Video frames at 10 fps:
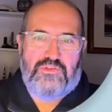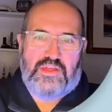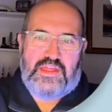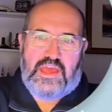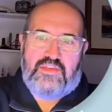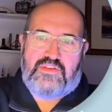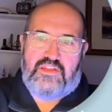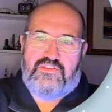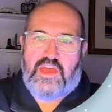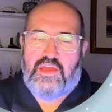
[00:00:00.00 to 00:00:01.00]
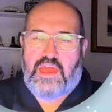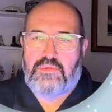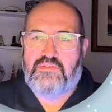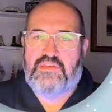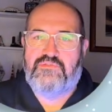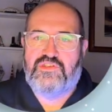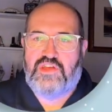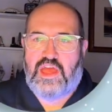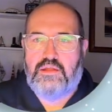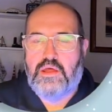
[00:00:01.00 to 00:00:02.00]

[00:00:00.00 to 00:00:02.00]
I think, is going to say, okay, well, let's have a chat,